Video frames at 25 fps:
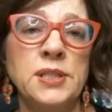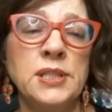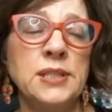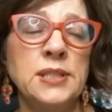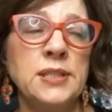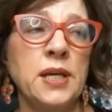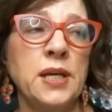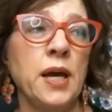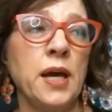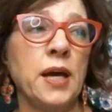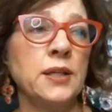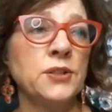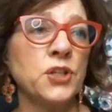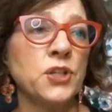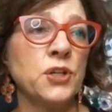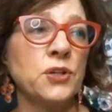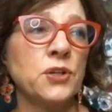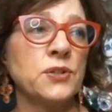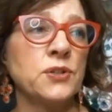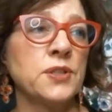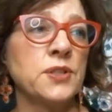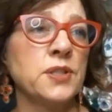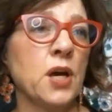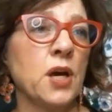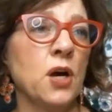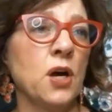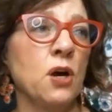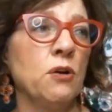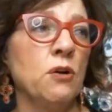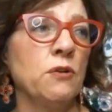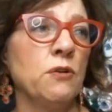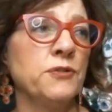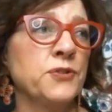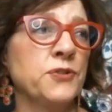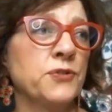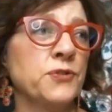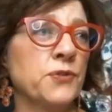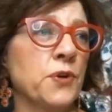detach
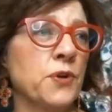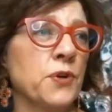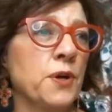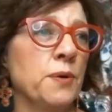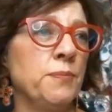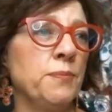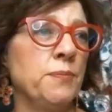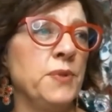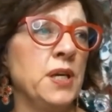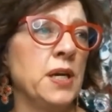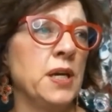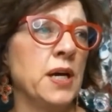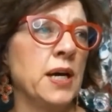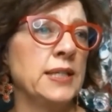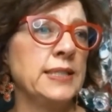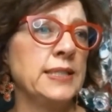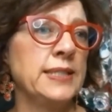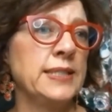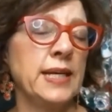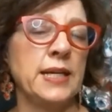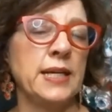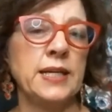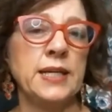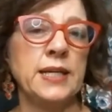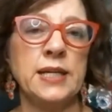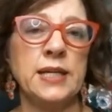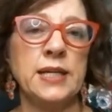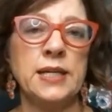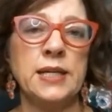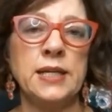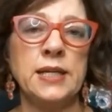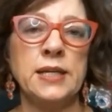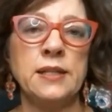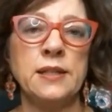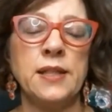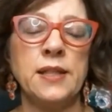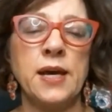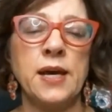ourselves from the
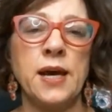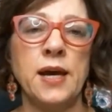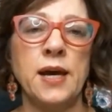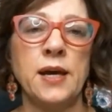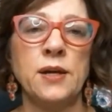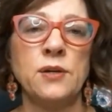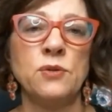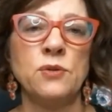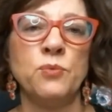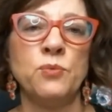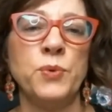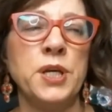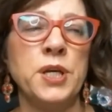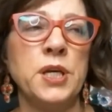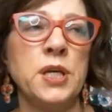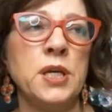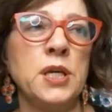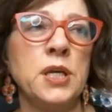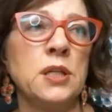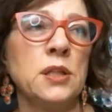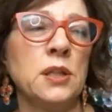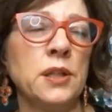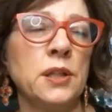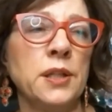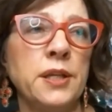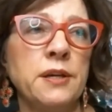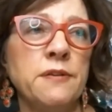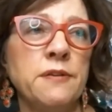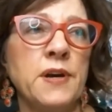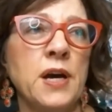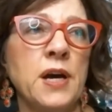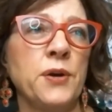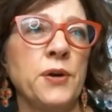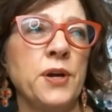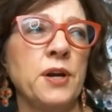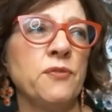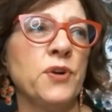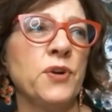identity that we live
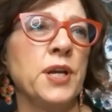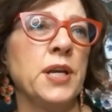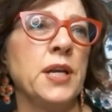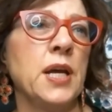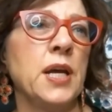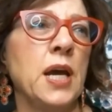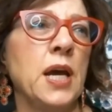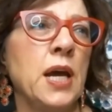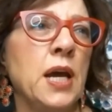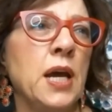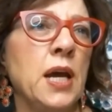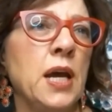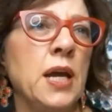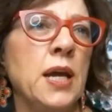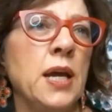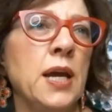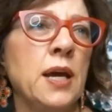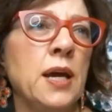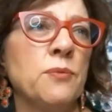out every day,